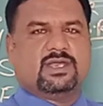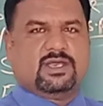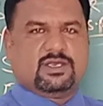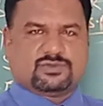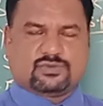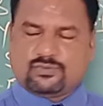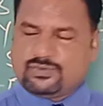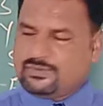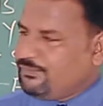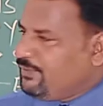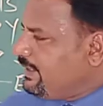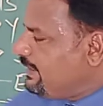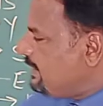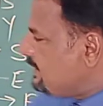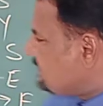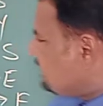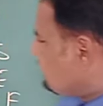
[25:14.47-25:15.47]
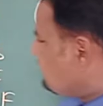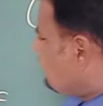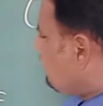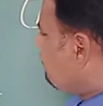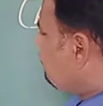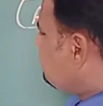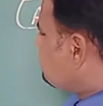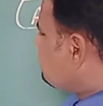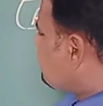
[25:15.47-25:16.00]
So various
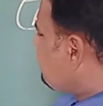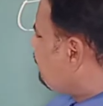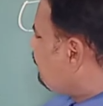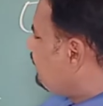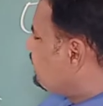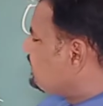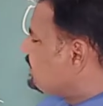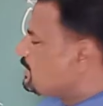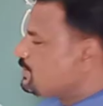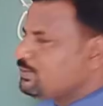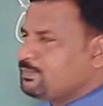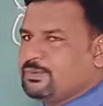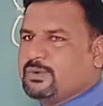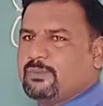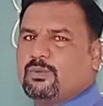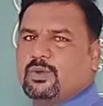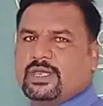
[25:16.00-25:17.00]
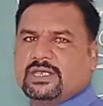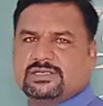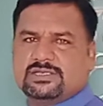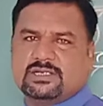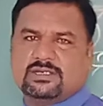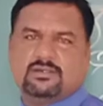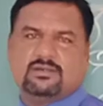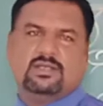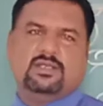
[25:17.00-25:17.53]
examples of vegetative
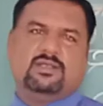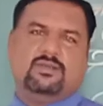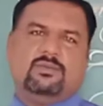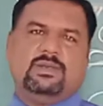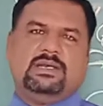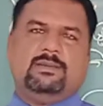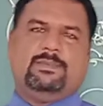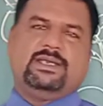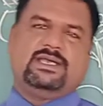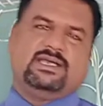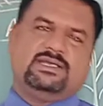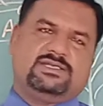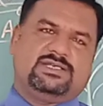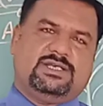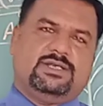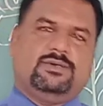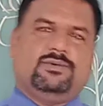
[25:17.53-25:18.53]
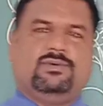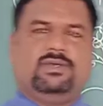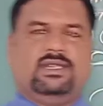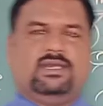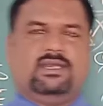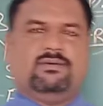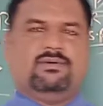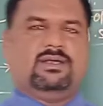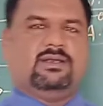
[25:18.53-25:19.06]
propagation will be continued
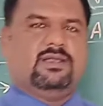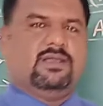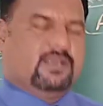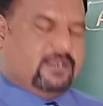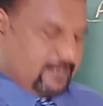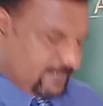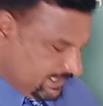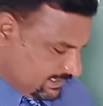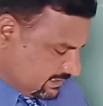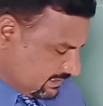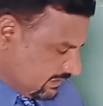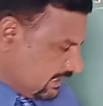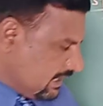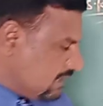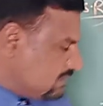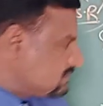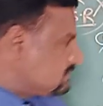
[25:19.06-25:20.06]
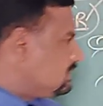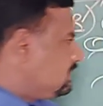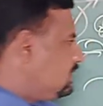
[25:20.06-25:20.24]
in our next class.